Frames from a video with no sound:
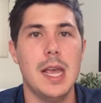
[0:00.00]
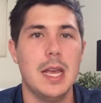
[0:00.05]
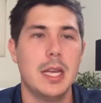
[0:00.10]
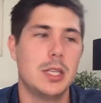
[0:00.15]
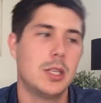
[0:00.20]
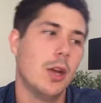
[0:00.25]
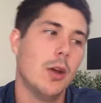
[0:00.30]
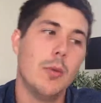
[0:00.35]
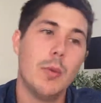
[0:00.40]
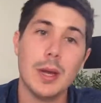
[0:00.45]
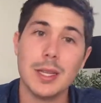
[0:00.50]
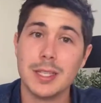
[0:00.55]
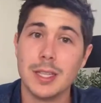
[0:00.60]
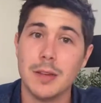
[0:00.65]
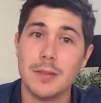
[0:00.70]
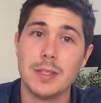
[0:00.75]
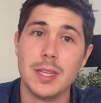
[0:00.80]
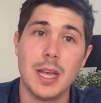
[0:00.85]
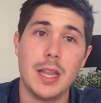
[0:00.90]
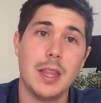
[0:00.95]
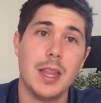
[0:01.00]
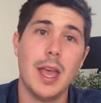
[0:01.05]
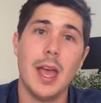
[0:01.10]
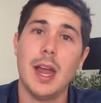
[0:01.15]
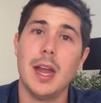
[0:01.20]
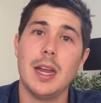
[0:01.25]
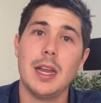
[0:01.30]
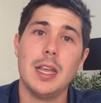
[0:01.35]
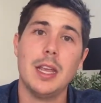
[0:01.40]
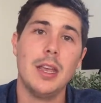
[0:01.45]
So once I've done
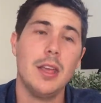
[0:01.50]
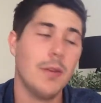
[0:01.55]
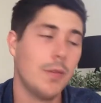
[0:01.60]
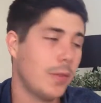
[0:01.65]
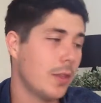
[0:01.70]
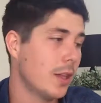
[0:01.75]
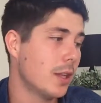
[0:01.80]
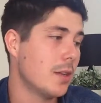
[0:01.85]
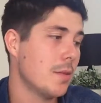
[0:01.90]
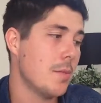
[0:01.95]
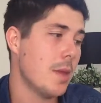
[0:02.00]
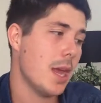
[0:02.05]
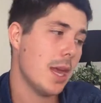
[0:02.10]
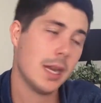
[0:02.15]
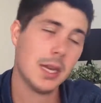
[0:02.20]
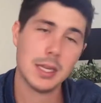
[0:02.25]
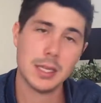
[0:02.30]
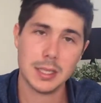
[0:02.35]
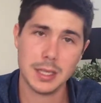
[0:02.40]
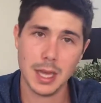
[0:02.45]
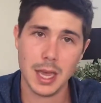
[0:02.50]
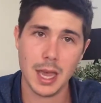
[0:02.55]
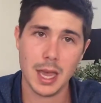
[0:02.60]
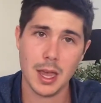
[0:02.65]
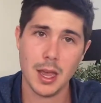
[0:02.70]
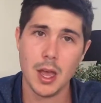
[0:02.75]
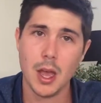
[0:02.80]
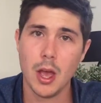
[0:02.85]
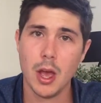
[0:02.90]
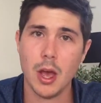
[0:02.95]
that, if the demand is
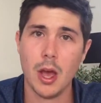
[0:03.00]
there,